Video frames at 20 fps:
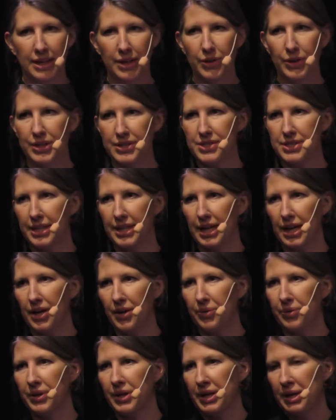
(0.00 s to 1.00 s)
And you can see
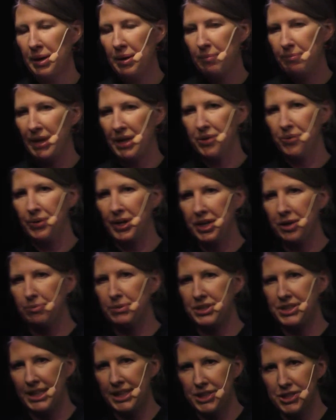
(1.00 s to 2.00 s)
how many
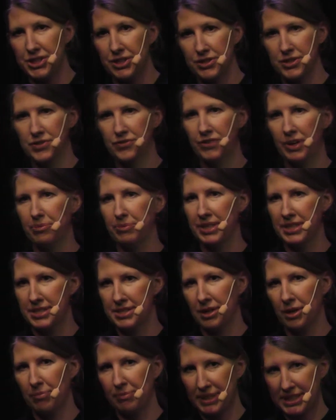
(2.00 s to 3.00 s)
recommendations from
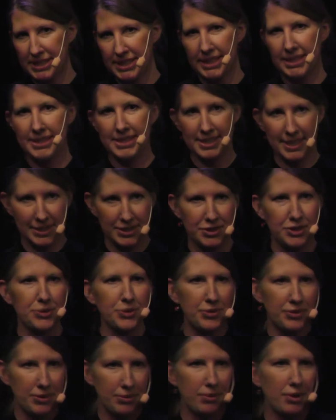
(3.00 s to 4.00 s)
these committees that
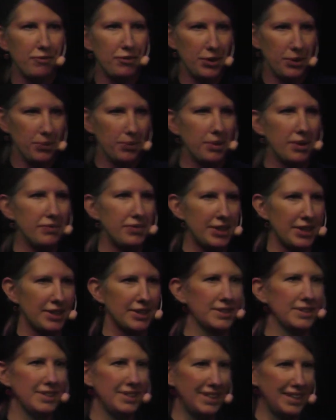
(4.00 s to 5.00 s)
do the review of
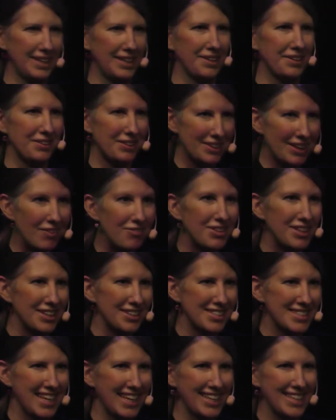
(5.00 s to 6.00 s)
the
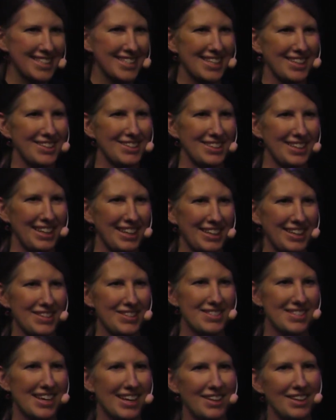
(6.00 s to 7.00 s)
states that
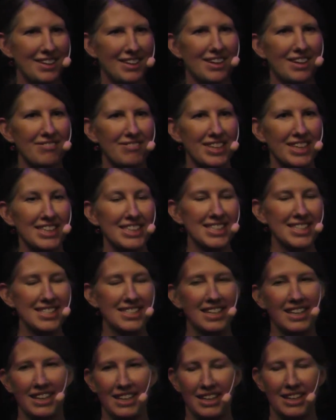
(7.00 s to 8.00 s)
sign the
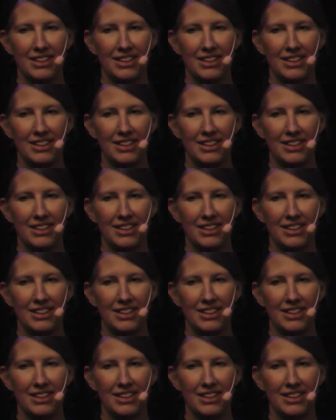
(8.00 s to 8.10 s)
covenants,